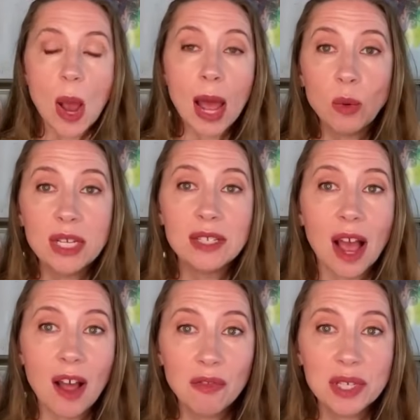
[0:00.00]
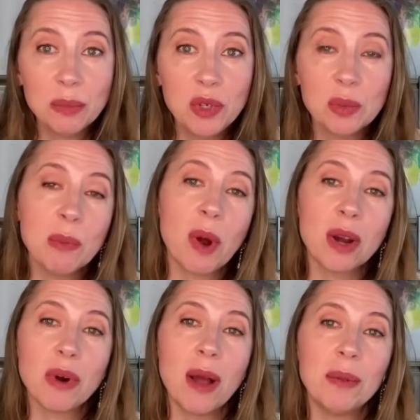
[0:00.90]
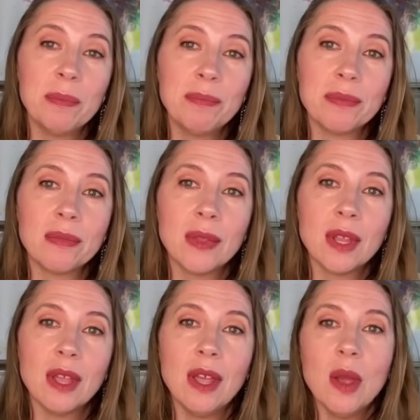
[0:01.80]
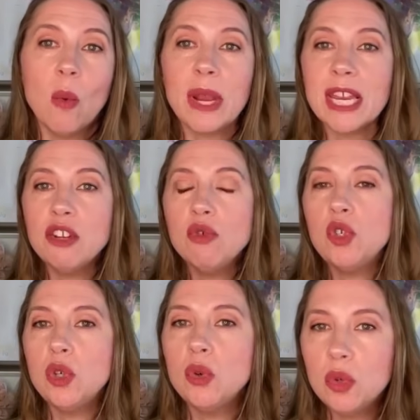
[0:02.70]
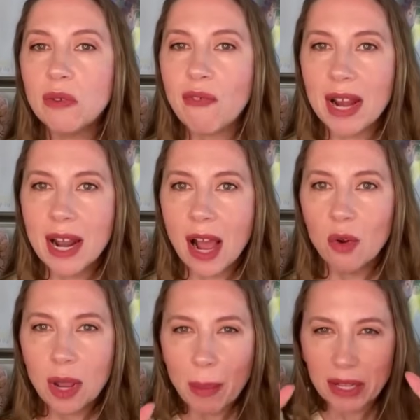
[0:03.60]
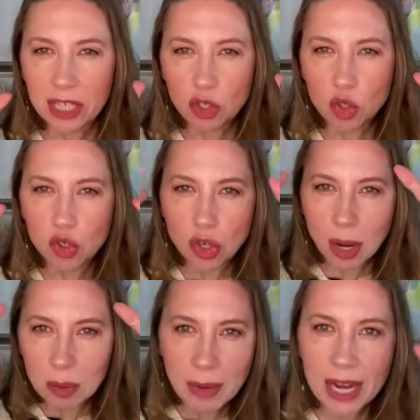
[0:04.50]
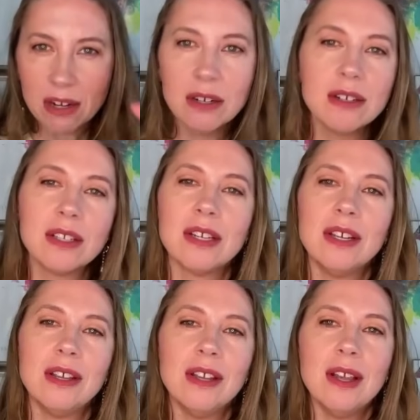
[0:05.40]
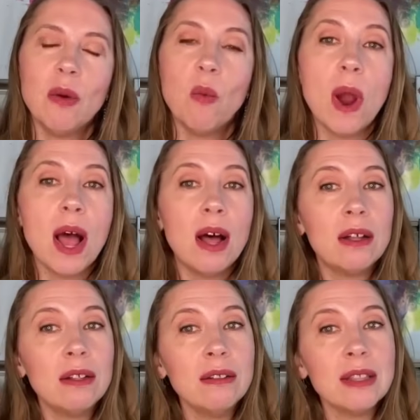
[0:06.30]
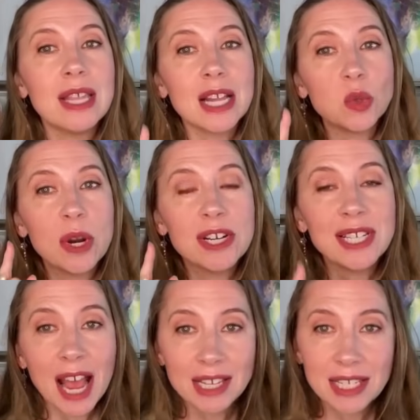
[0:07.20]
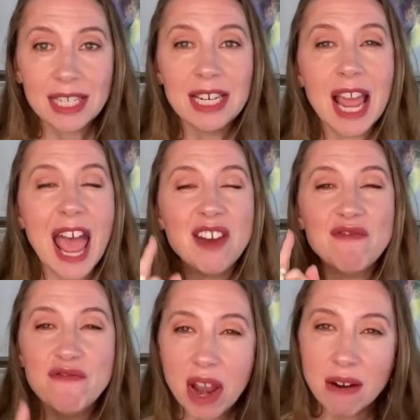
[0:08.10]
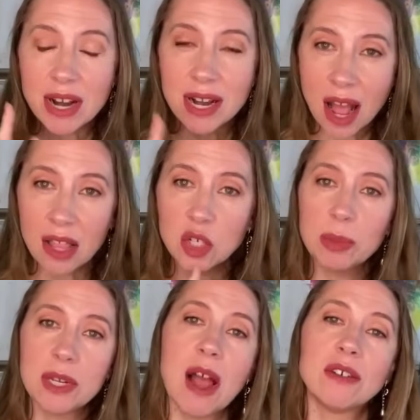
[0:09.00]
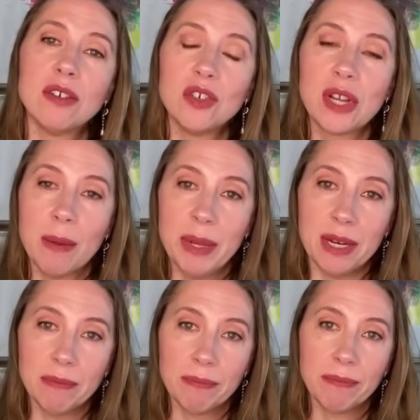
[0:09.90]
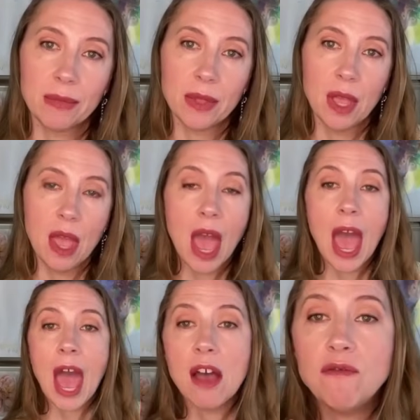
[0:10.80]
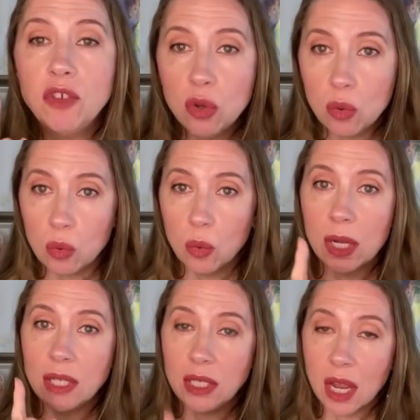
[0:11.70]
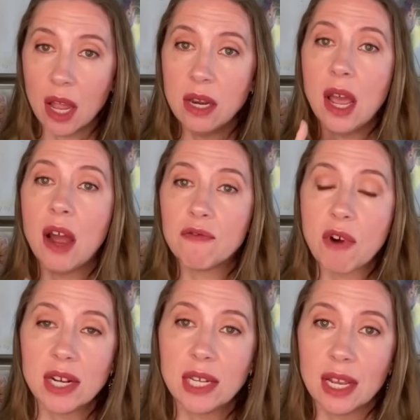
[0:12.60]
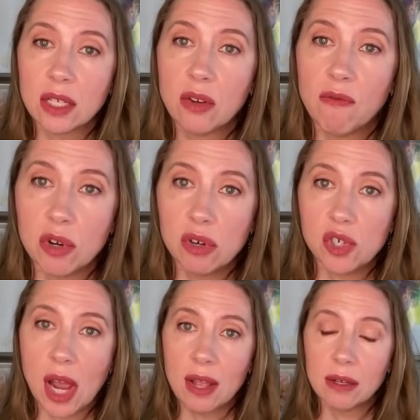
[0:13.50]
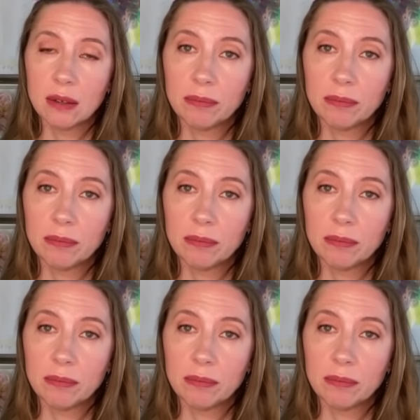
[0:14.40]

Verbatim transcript: So how do we solve this amusement park problem? What can you do to find out about these troublemakers? Well, that's where testing and very knowledgeable doctors come in. Have you done a FRAT test for your child?